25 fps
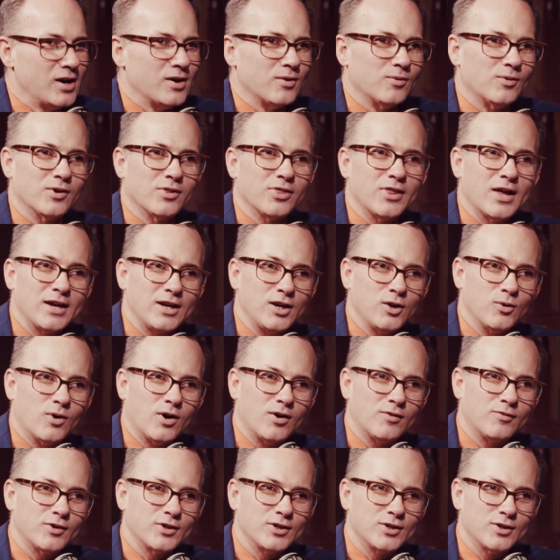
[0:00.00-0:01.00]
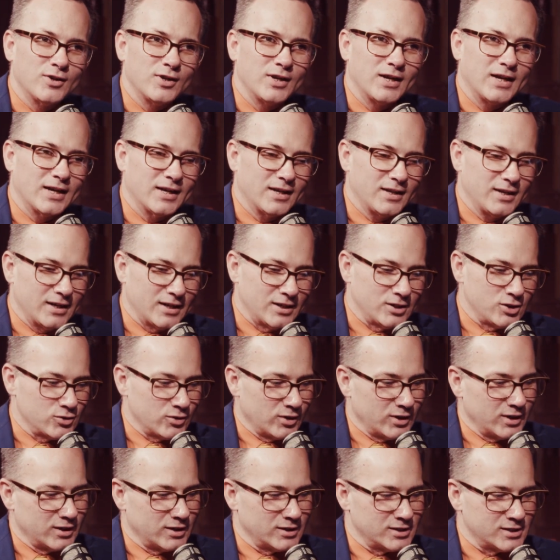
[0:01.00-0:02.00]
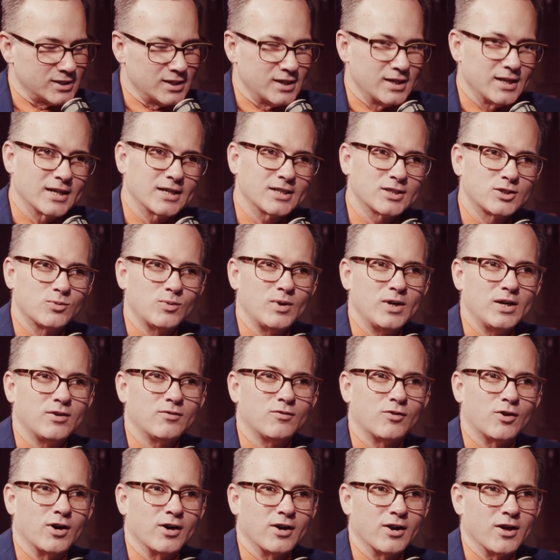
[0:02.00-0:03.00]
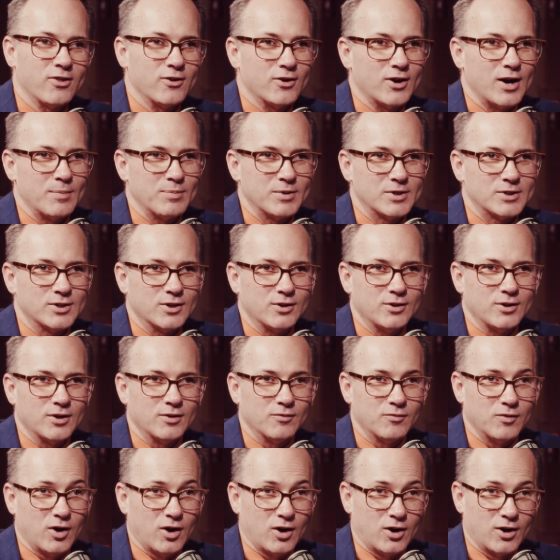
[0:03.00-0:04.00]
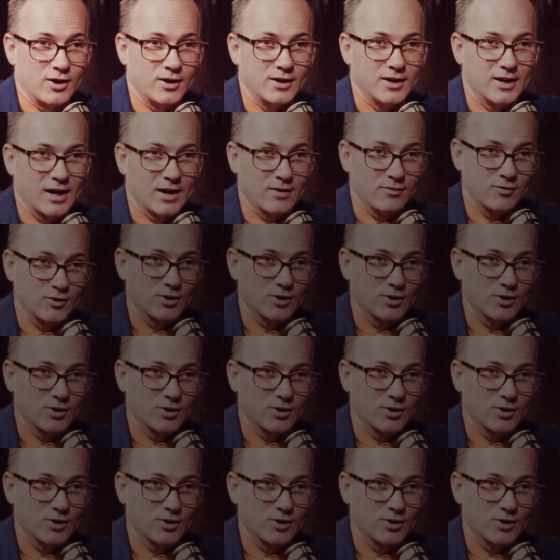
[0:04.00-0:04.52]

Well, thank you all for tuning in and join us next week for another episode of Art After